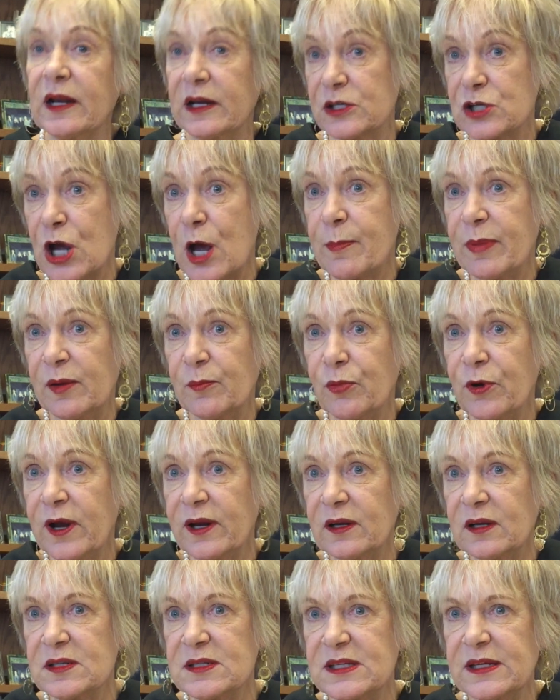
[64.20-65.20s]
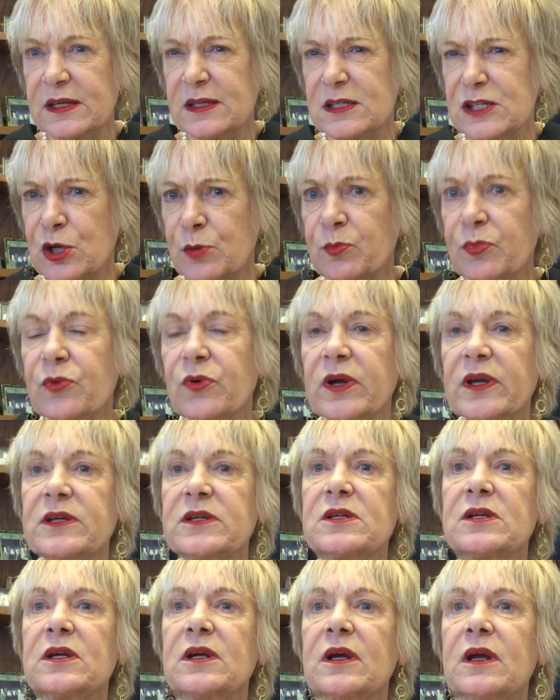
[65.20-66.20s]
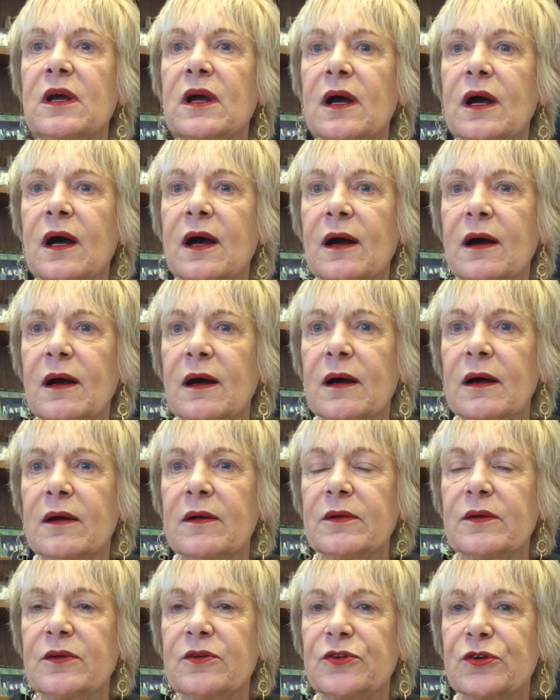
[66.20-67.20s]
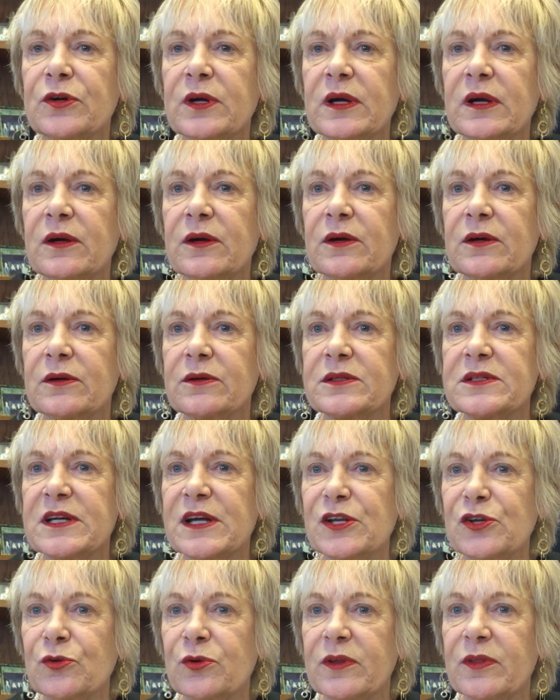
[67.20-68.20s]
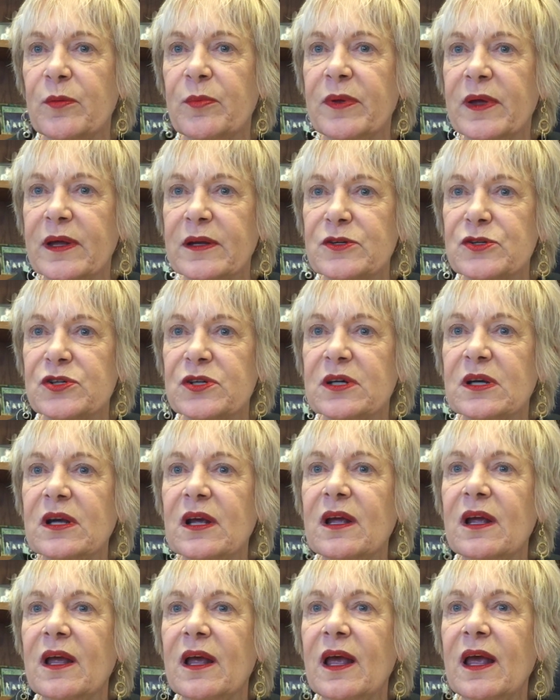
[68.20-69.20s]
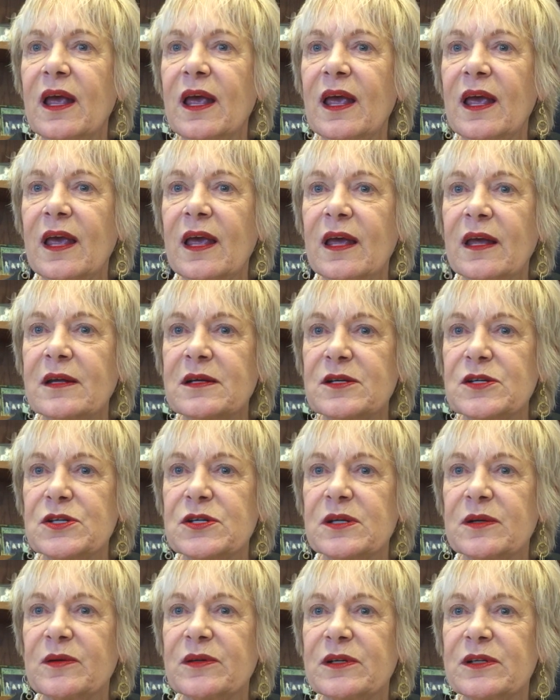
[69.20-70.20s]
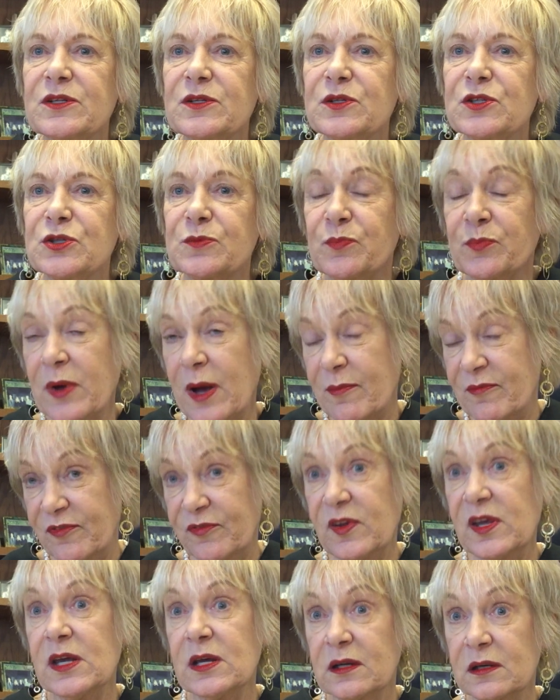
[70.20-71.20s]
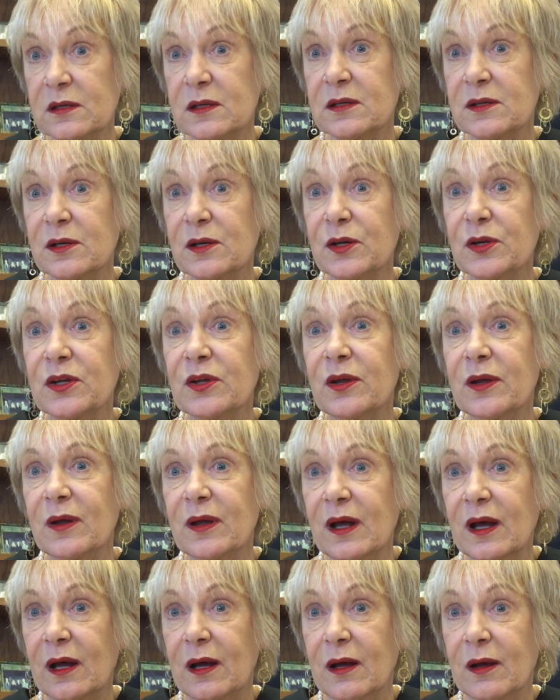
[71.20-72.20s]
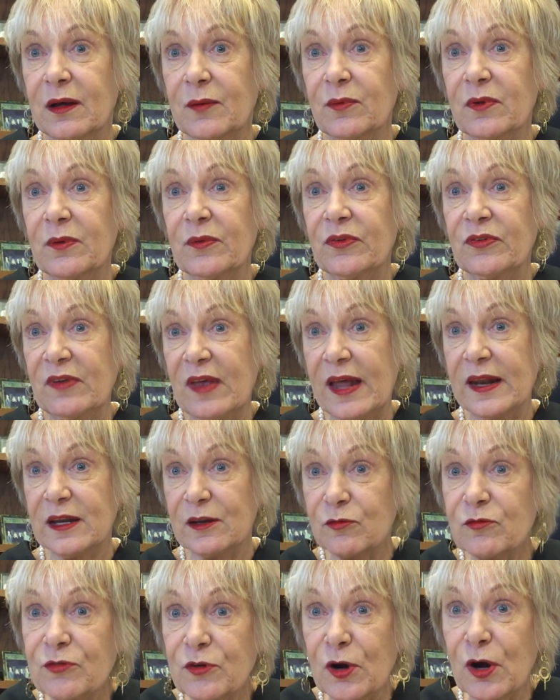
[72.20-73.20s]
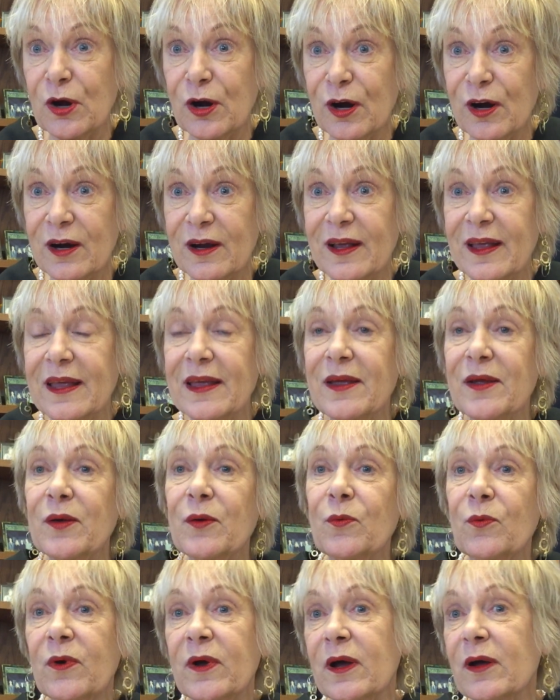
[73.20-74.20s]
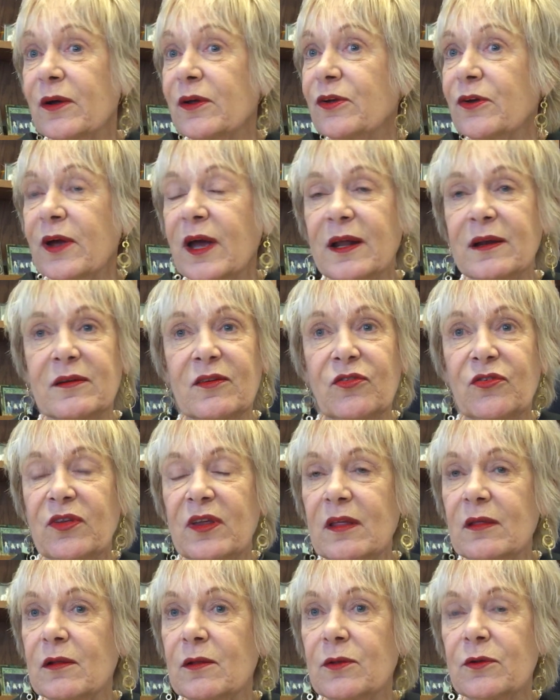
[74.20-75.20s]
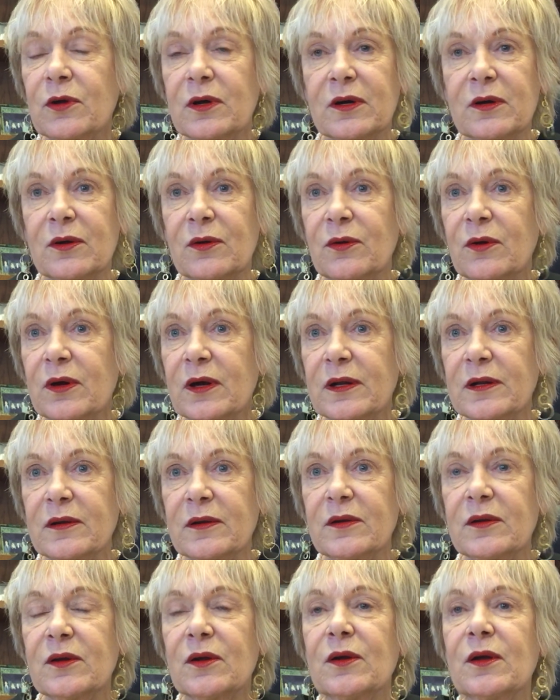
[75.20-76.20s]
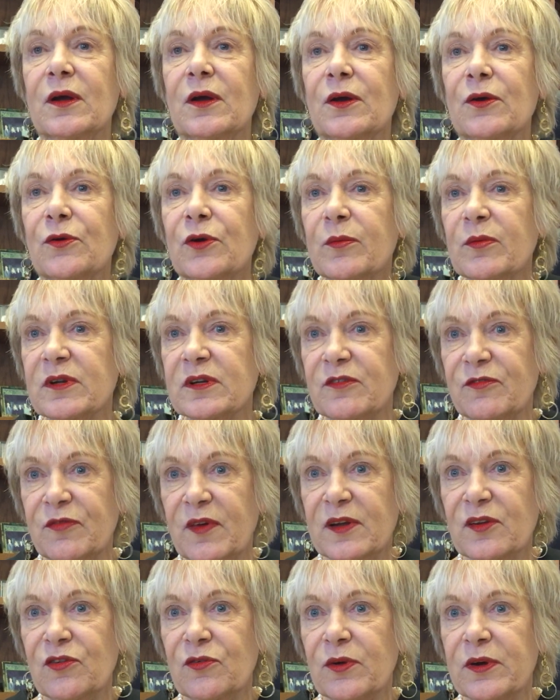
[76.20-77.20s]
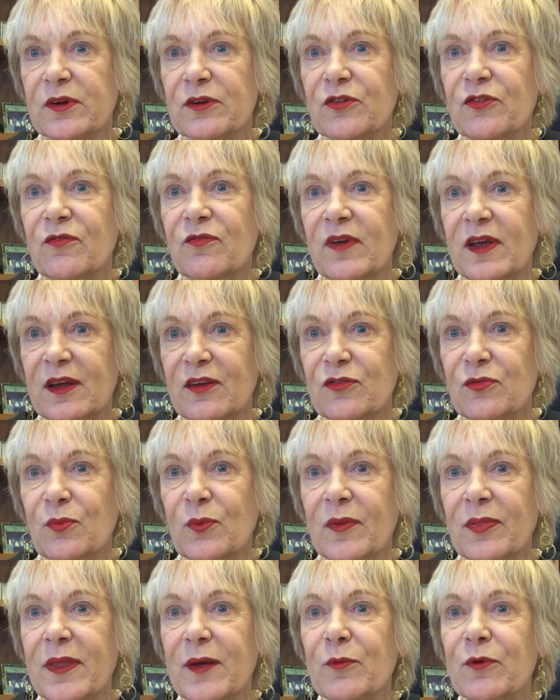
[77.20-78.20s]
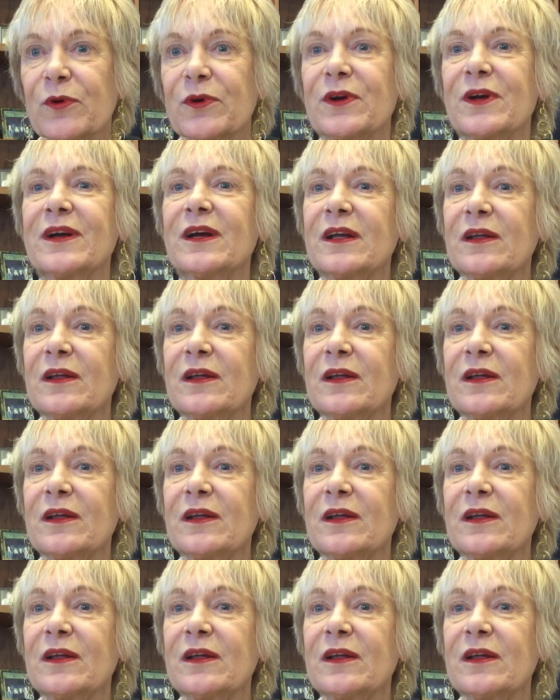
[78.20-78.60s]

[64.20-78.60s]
ectopic pregnancy at some point during her tenure on the bench, and Bob Feehan sat in for her. Well, you had to see the look on criminal defense lawyers' face when they were